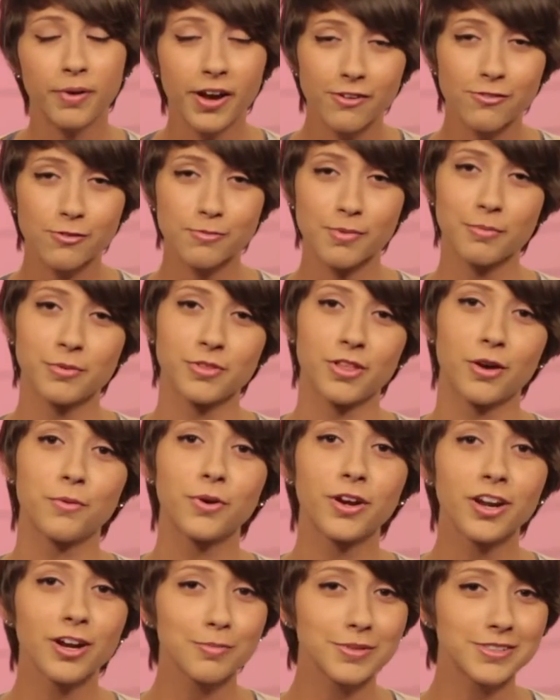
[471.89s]
but remember that
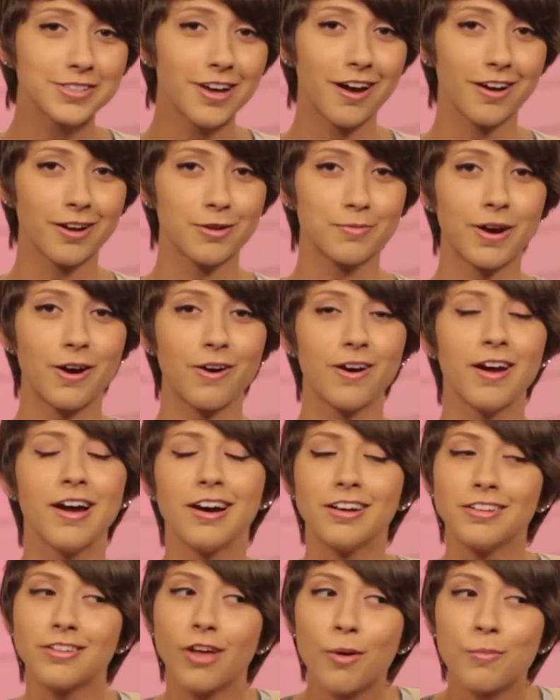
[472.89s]
we're going to be talking about
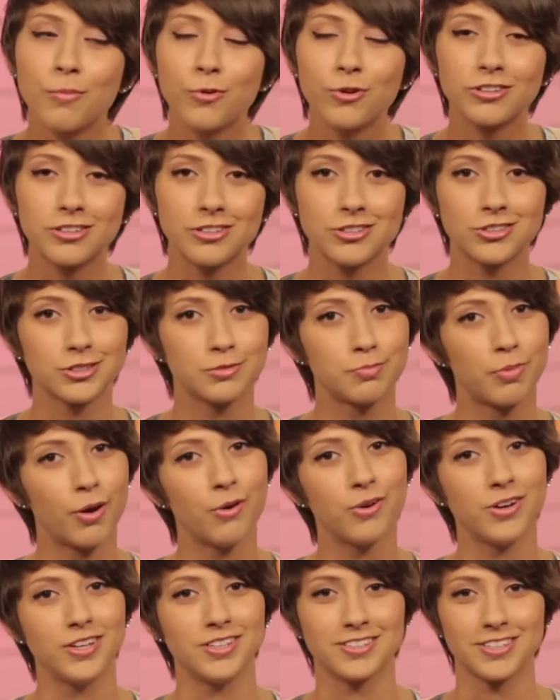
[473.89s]
a lot more than just
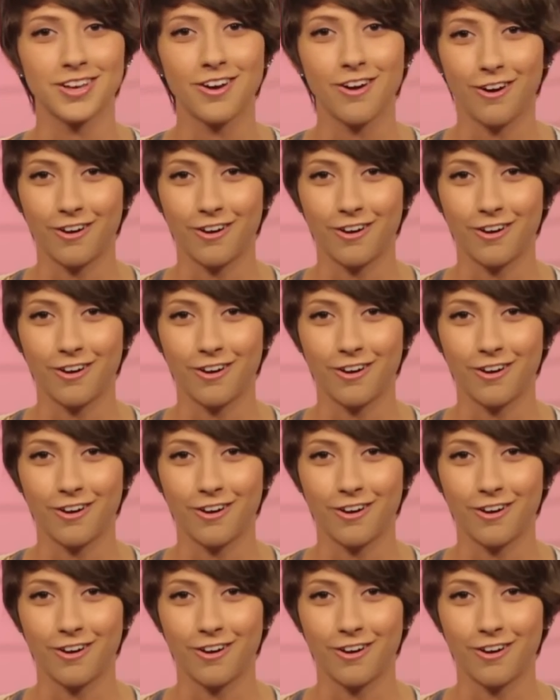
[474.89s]
ponies